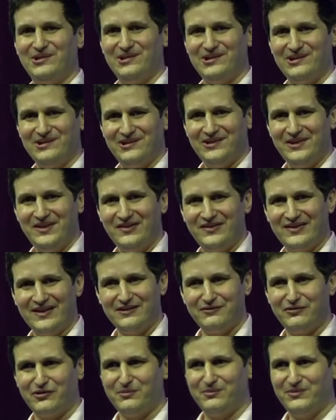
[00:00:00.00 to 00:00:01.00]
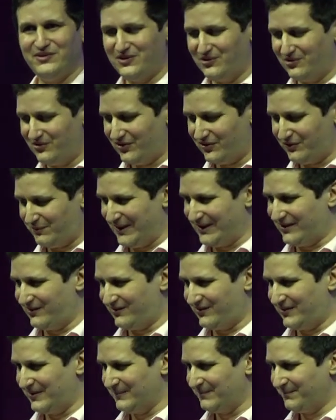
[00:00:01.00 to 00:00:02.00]
uh, insight from the other
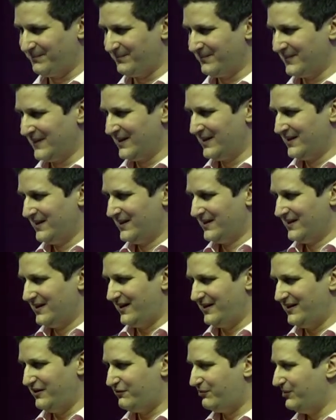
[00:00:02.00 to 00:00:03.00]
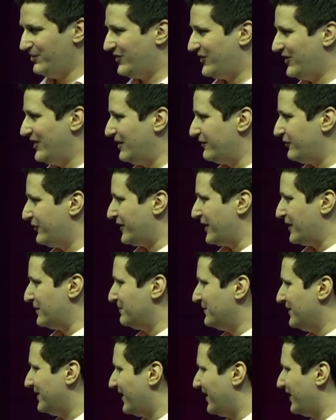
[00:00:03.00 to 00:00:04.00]
speakers. And if we still have
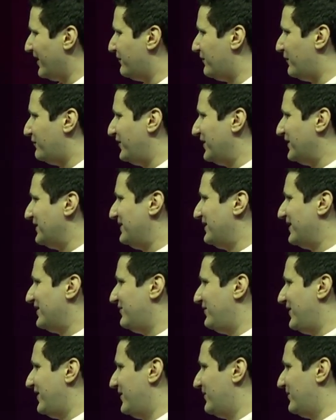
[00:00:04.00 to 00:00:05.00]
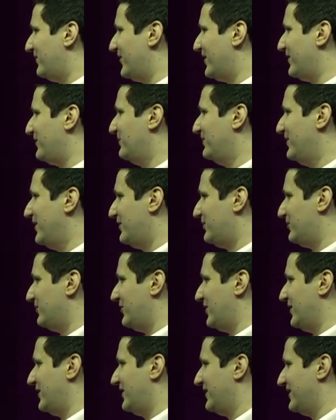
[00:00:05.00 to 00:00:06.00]
time, I have a very nice video that you need to
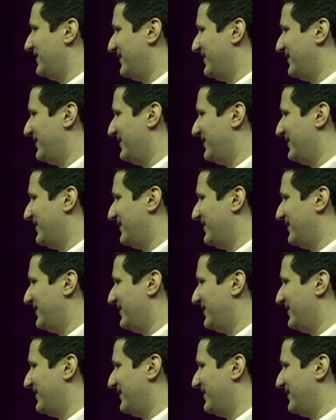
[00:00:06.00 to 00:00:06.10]
see.